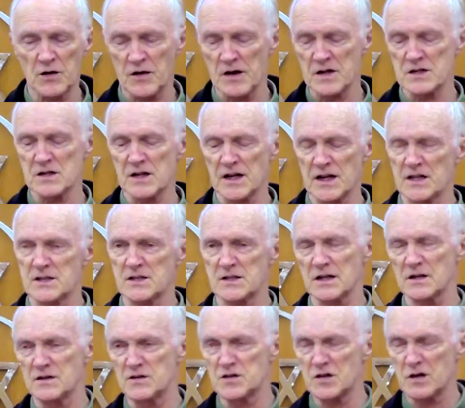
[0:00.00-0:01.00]
of those links
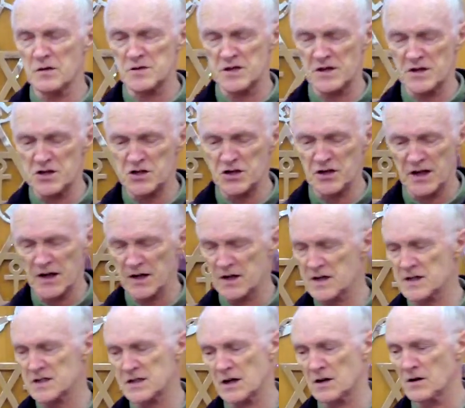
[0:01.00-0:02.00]
in terms of the
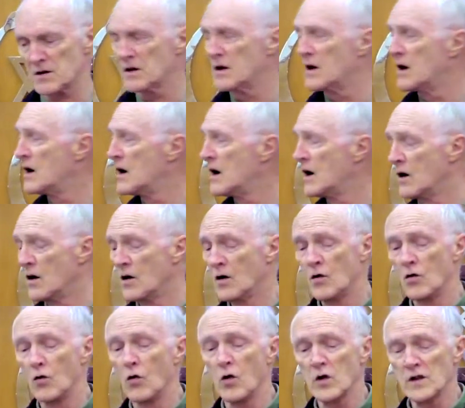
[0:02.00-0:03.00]
genetics and
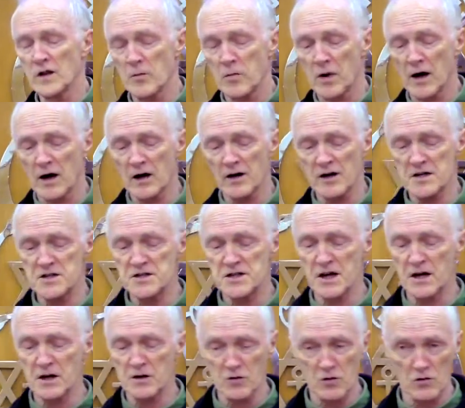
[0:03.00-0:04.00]
all the
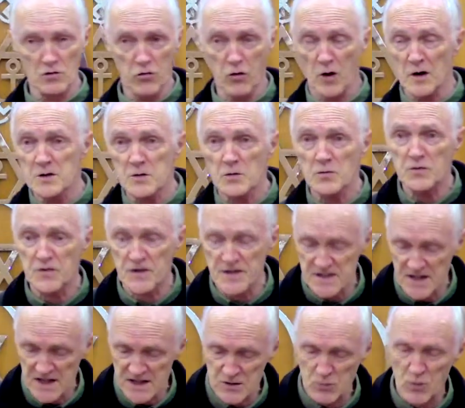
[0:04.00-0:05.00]
biology and quantum
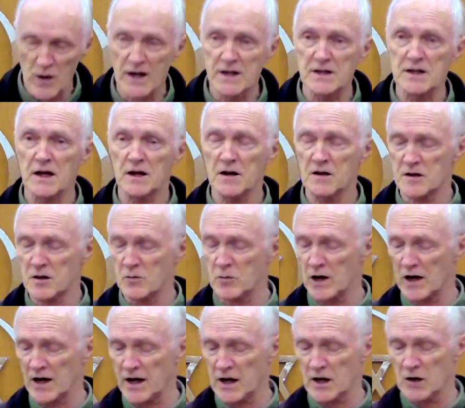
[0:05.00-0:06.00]
physics way down at the
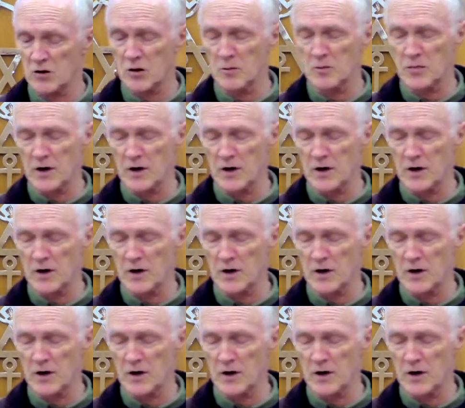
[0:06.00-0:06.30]
molecular